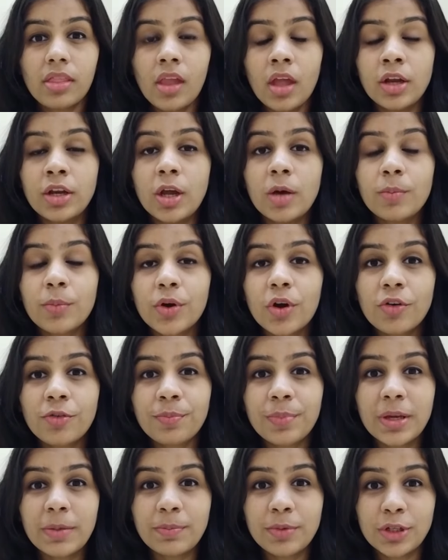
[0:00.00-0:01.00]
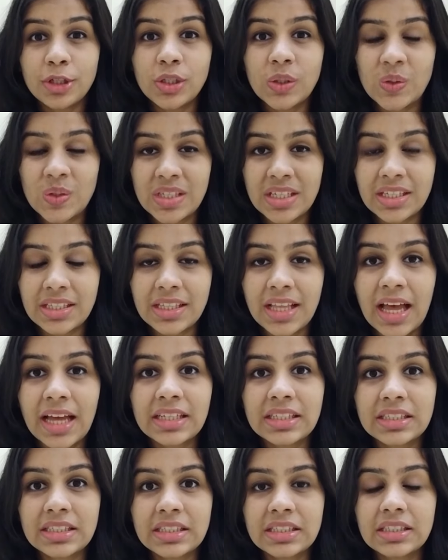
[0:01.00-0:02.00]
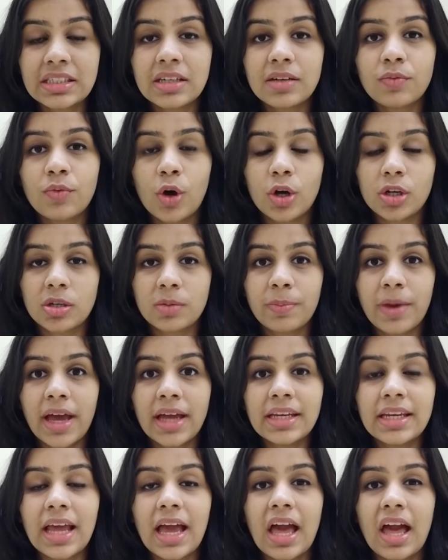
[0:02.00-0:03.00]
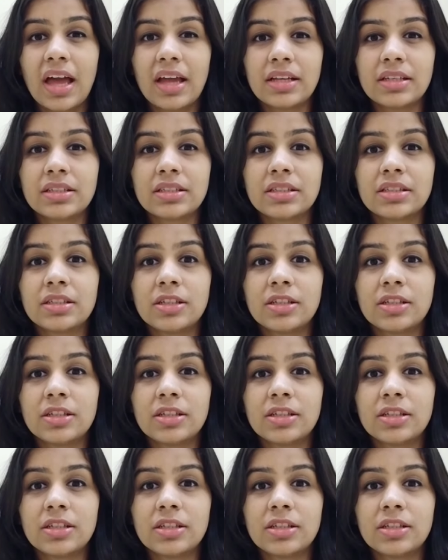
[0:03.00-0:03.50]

number of people using that Wattpad and